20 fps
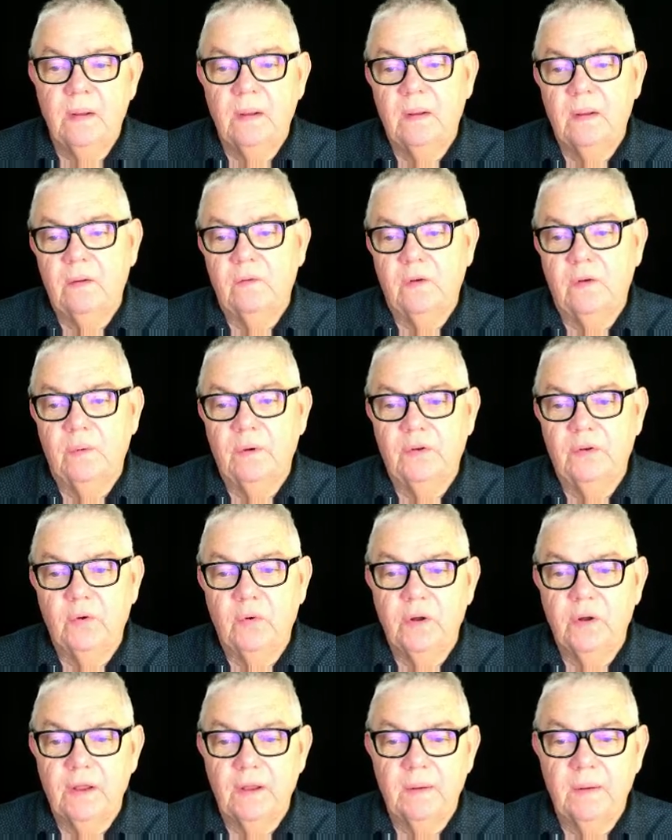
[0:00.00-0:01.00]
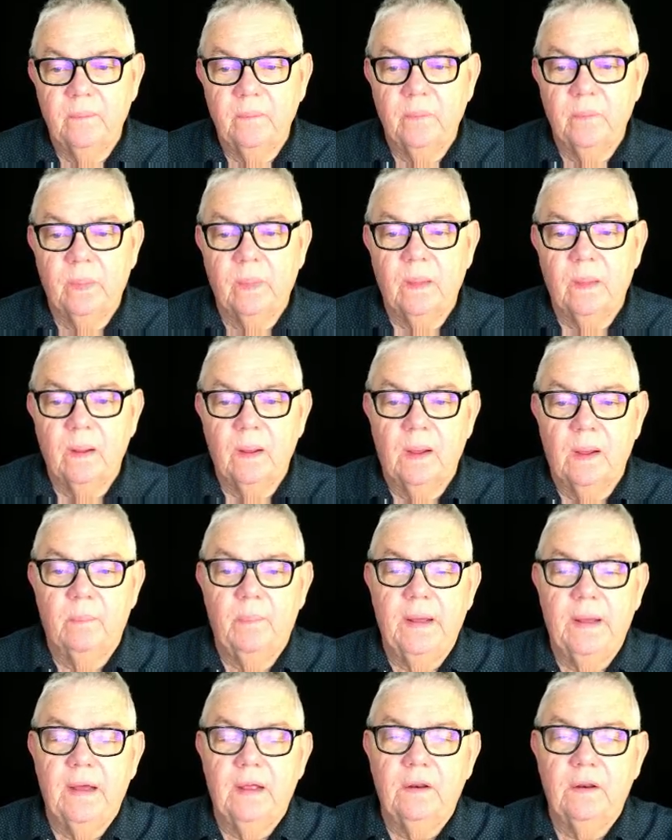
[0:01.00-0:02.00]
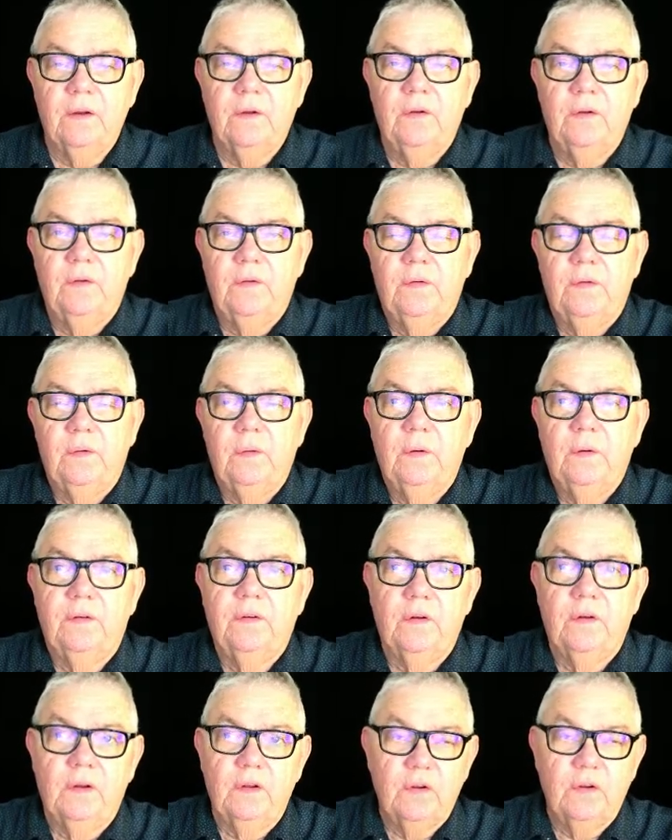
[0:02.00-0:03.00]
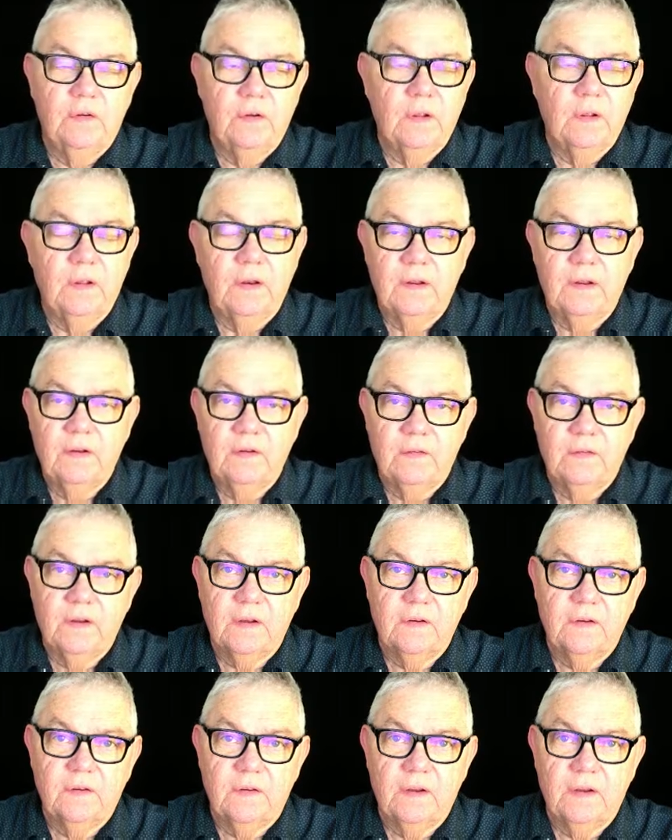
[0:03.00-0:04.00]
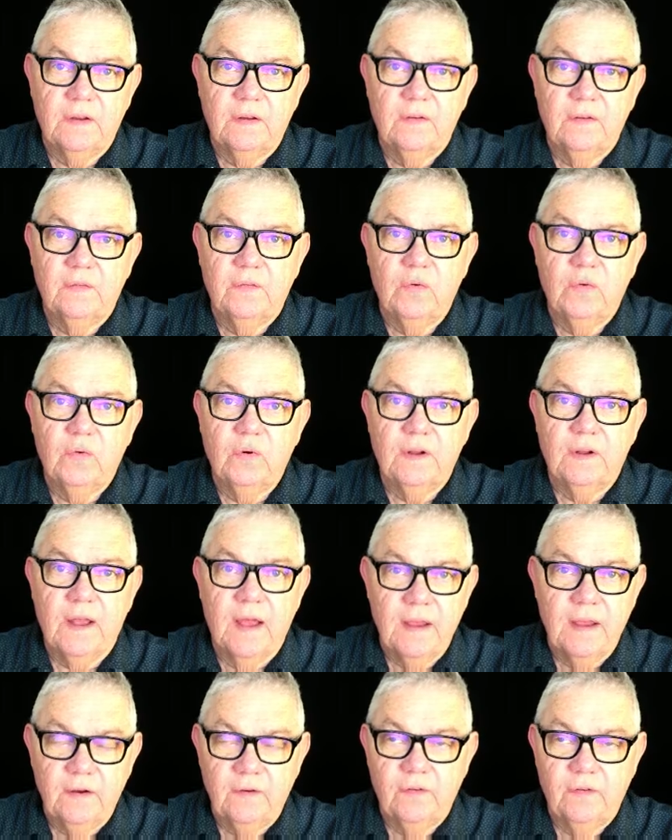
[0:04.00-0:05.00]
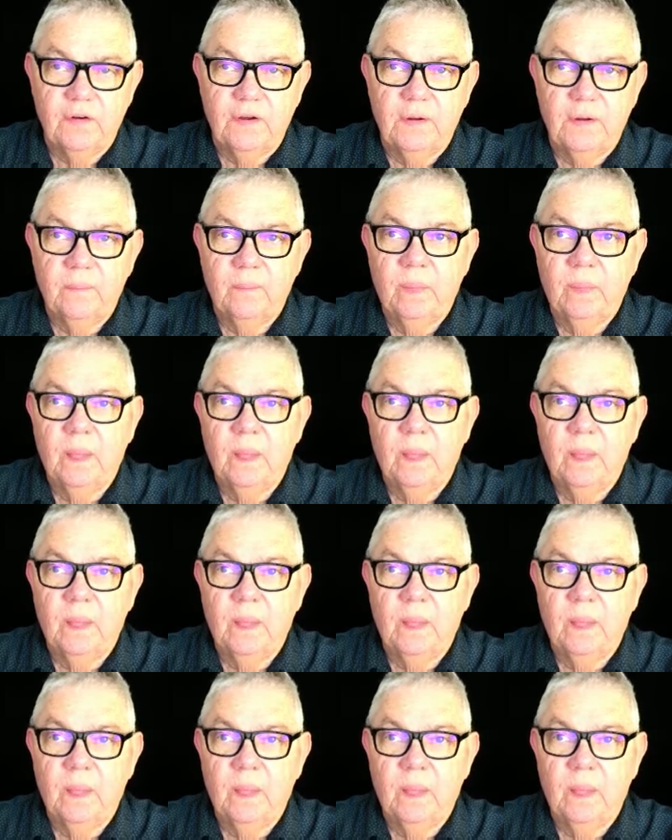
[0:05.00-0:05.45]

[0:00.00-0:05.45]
So we're talking about utilities such as for caching,